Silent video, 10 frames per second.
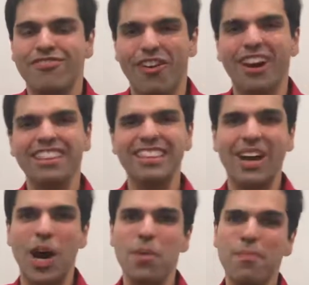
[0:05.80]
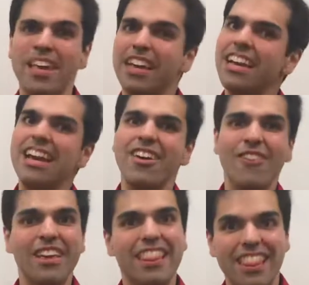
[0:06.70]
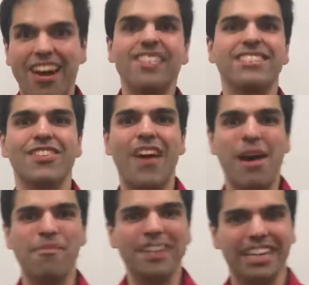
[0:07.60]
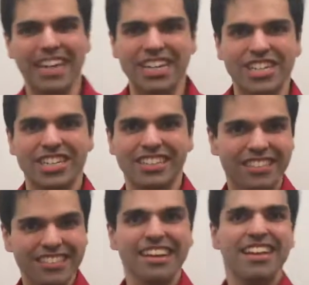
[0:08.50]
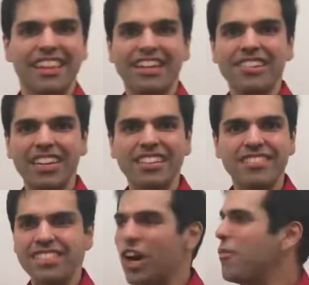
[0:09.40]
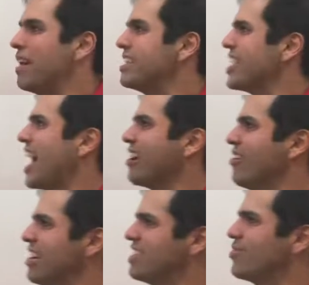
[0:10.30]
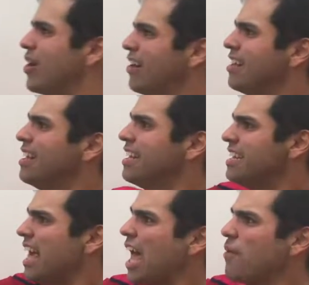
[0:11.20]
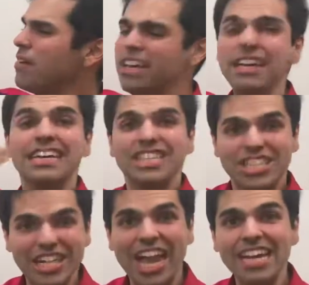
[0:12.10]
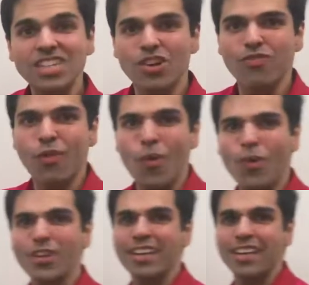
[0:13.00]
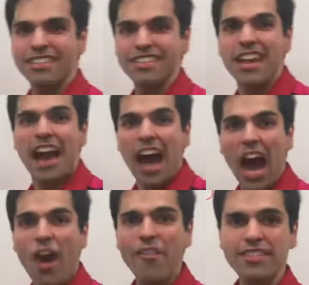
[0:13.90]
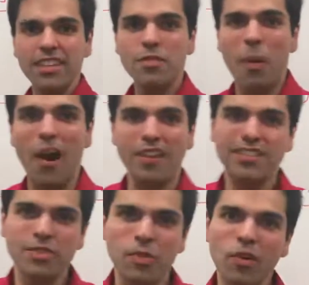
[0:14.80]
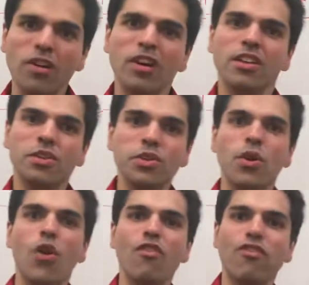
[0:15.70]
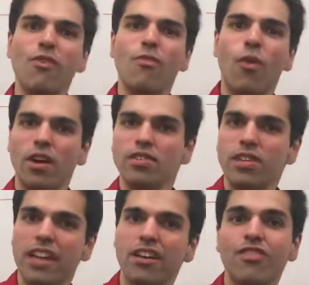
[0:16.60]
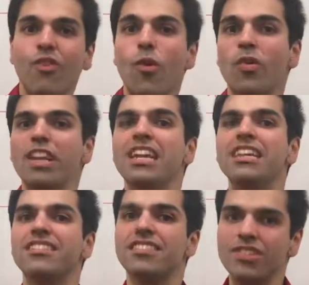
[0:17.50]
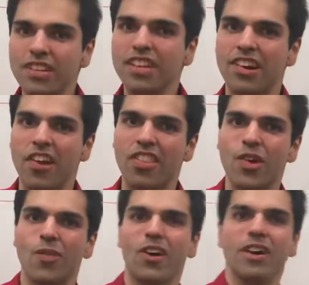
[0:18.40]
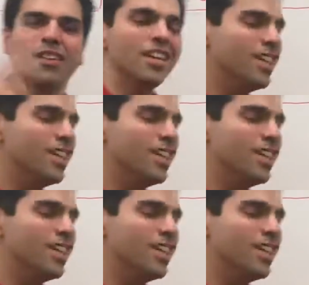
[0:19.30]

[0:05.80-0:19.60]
fun topic with lots of applications that you can see on my channel as well. Namely, change of coordinates. How is it possible to go from one set of coordinates to the other one?